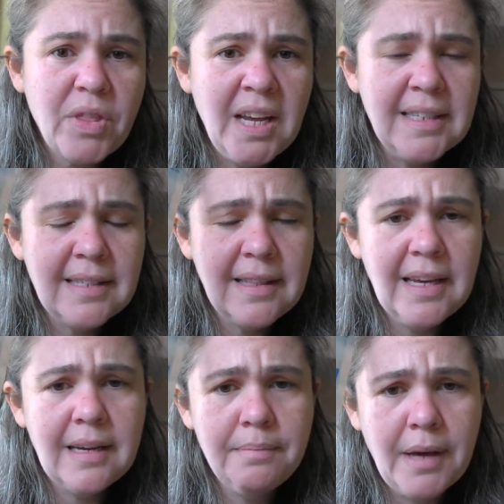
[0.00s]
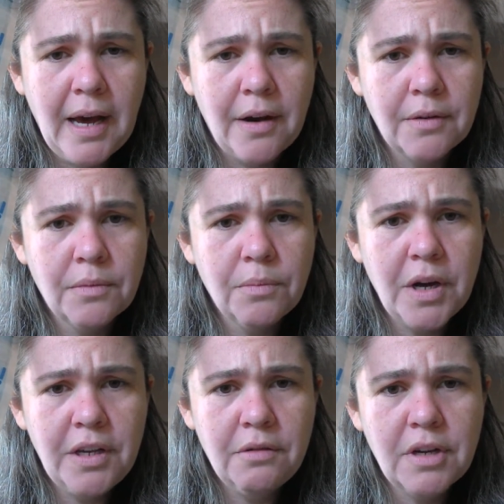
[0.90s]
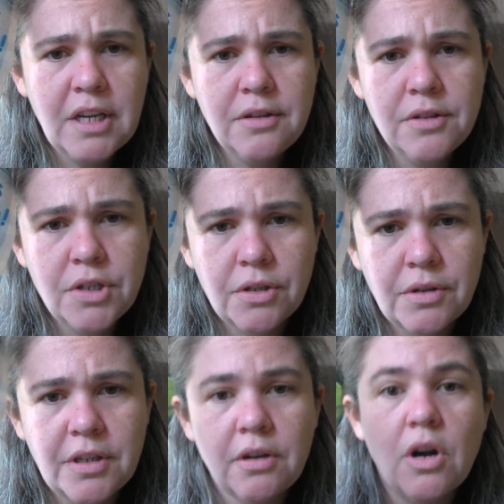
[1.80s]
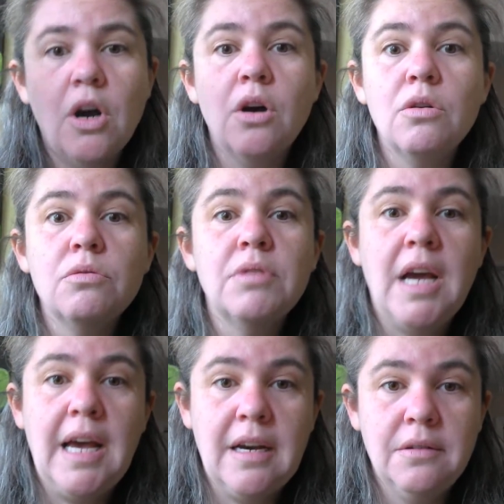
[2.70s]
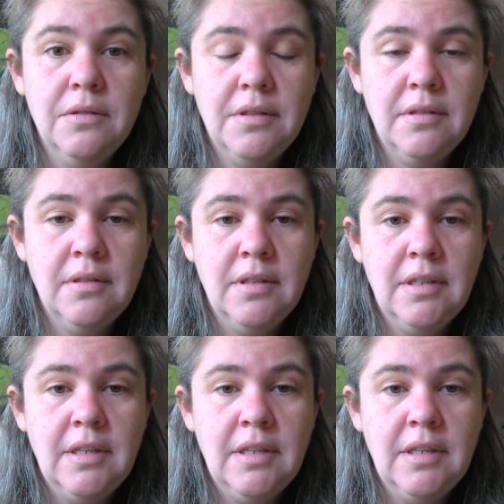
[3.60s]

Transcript: is think about what you can do at your own house